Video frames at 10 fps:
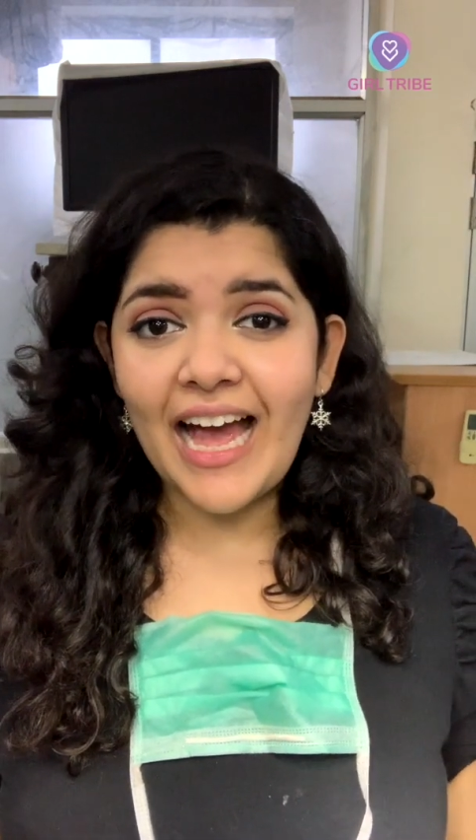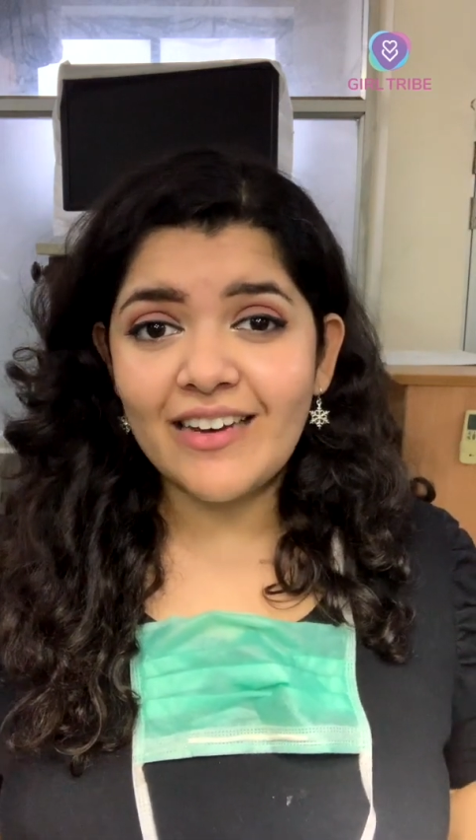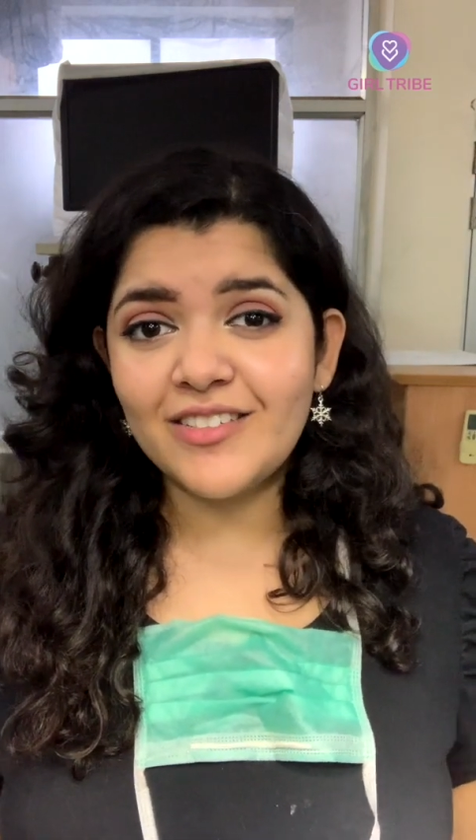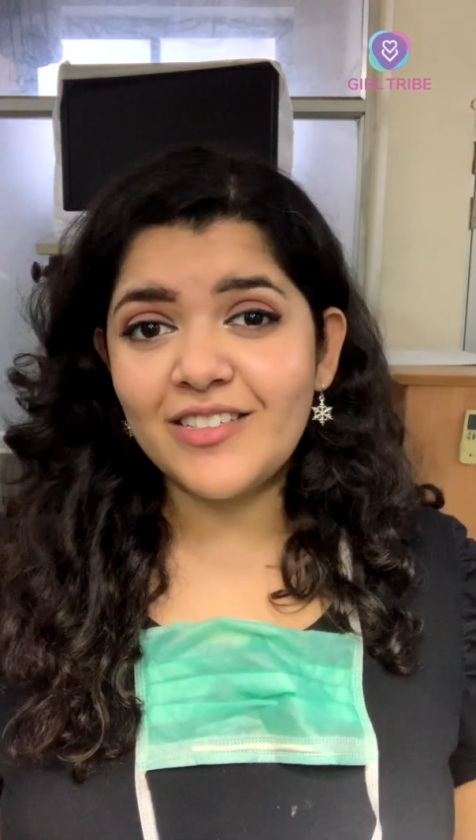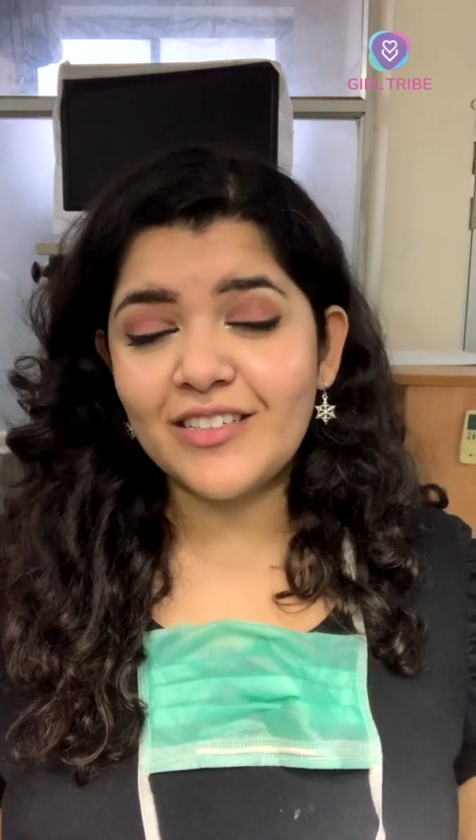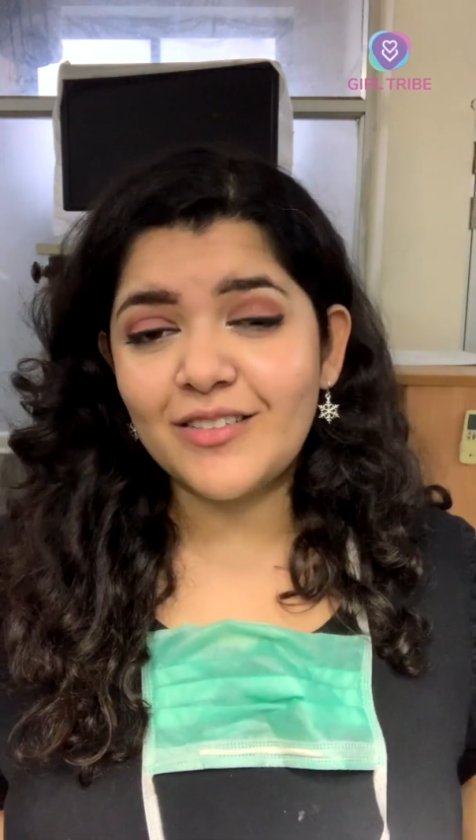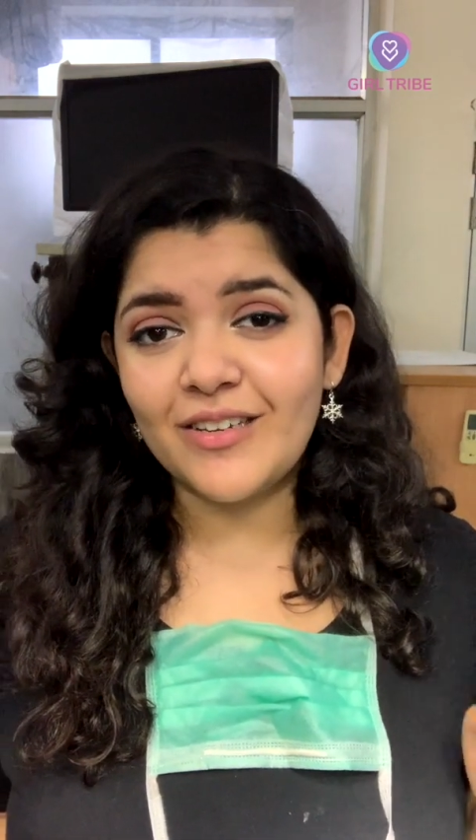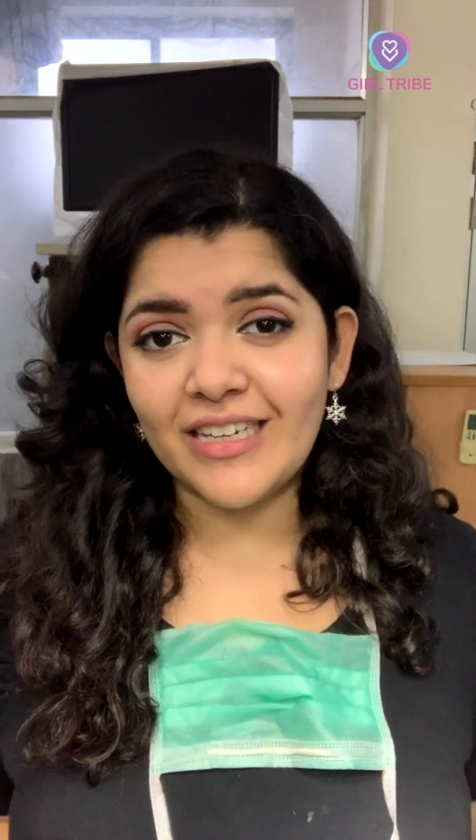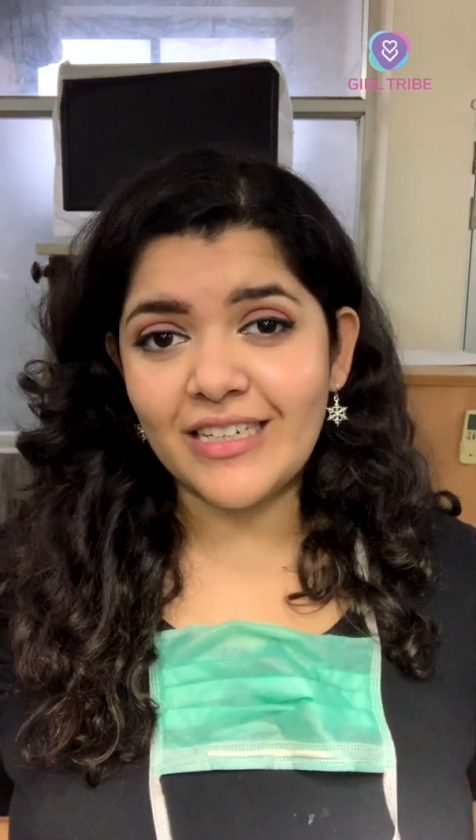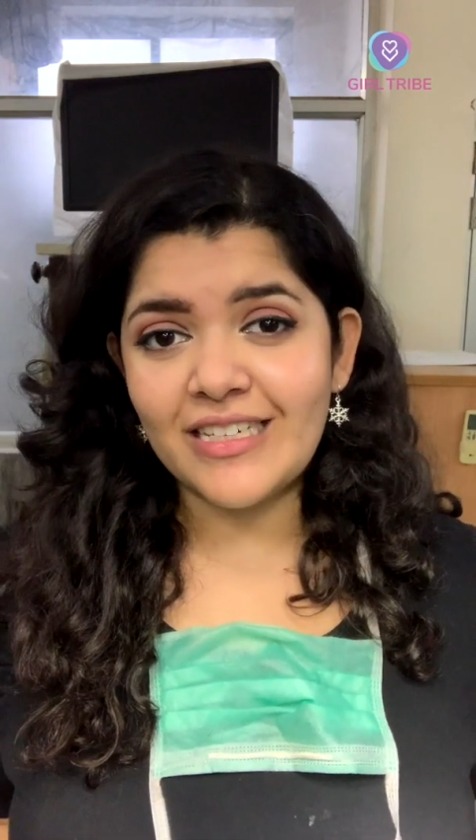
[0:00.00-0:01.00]
allergic
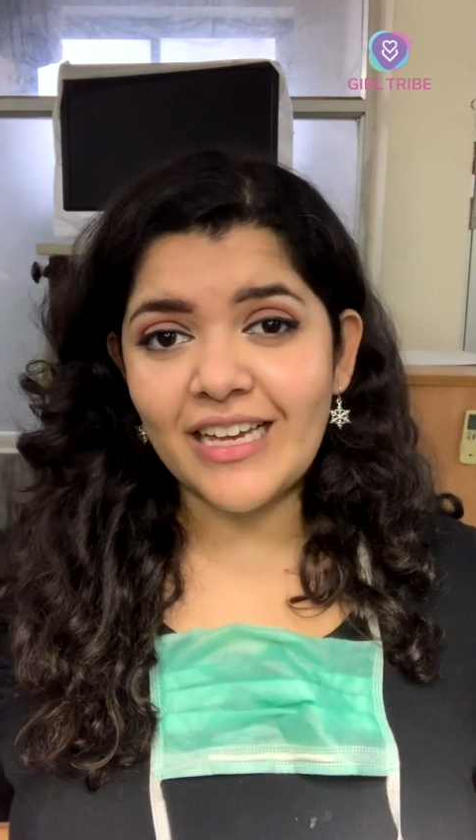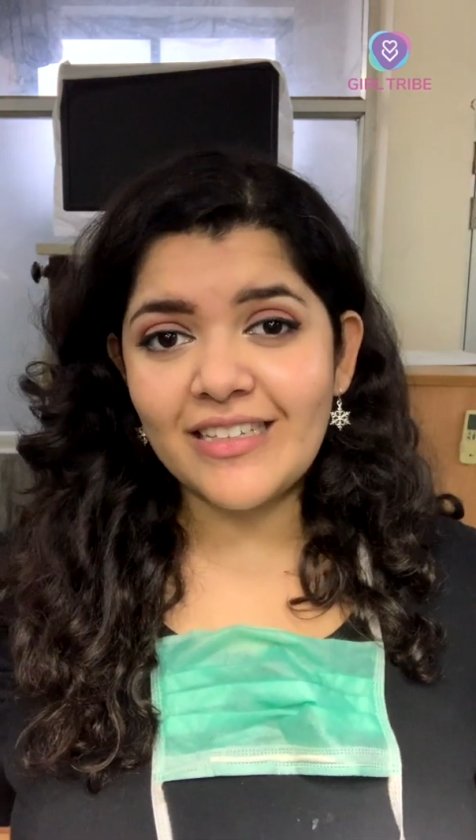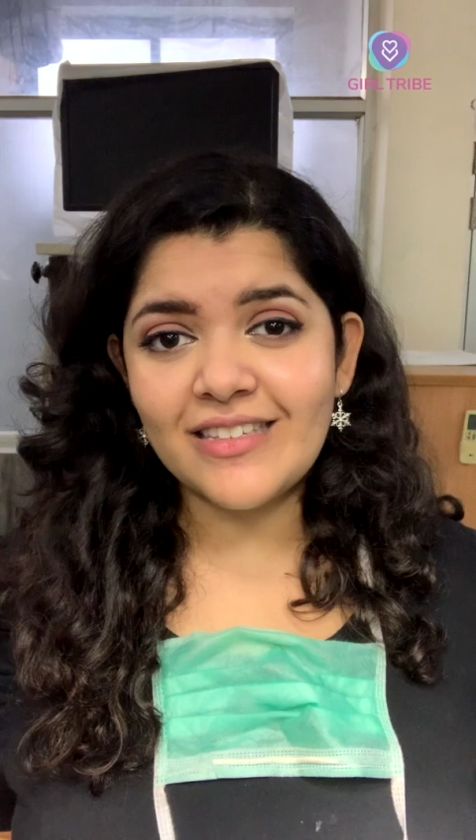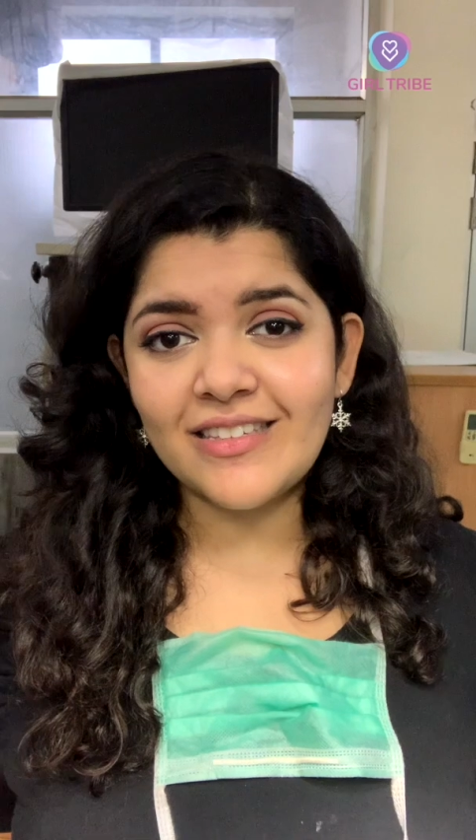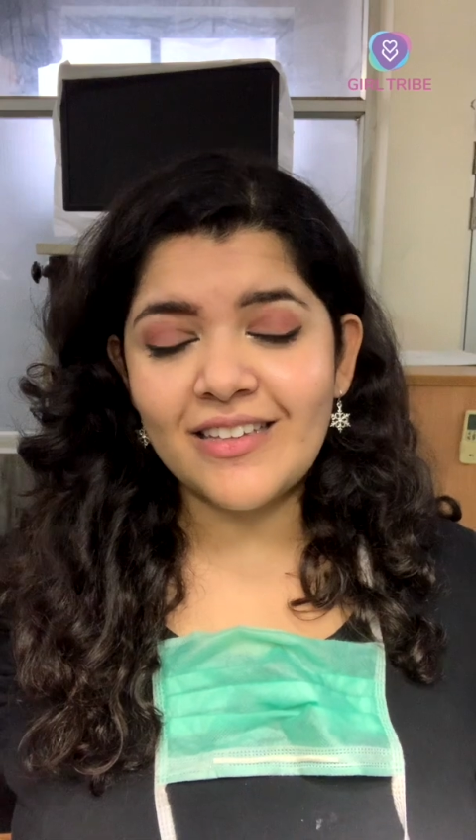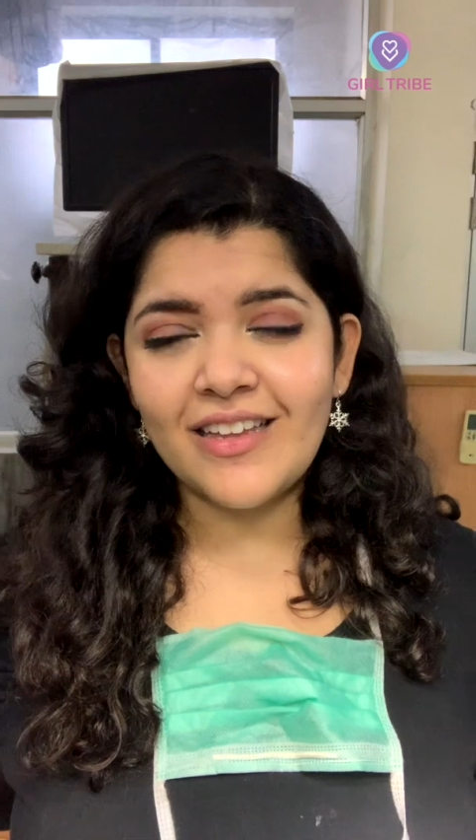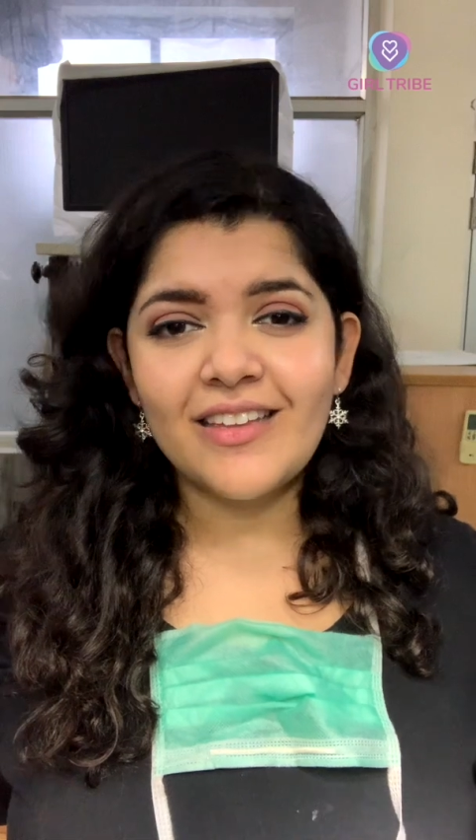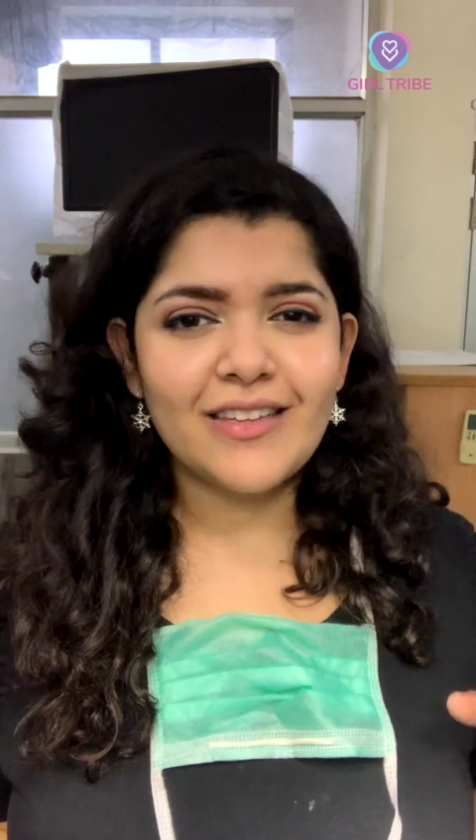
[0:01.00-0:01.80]
to latex,